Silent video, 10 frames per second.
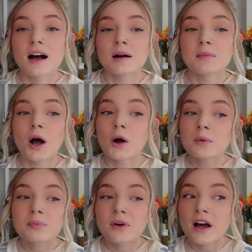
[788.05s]
Um,
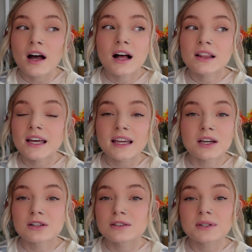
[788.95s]
Oprah like
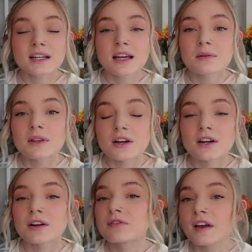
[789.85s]
included it with
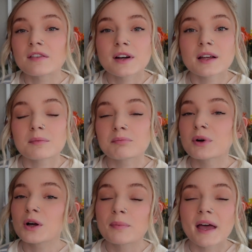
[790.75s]
her favorite
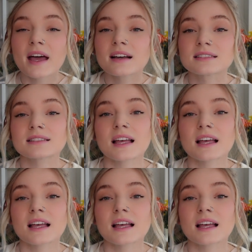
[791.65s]
book picks.